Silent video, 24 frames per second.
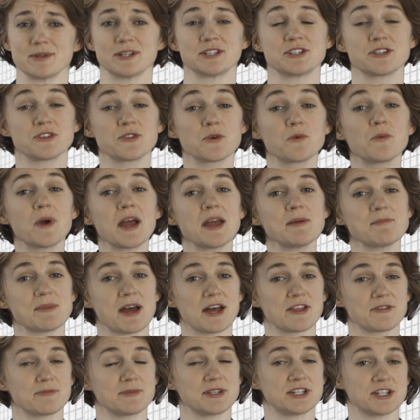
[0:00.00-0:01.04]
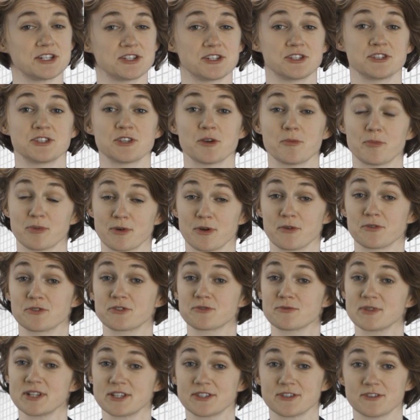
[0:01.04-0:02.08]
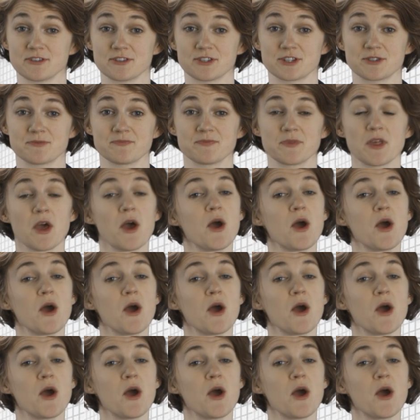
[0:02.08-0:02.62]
into the way mathematicians approach research,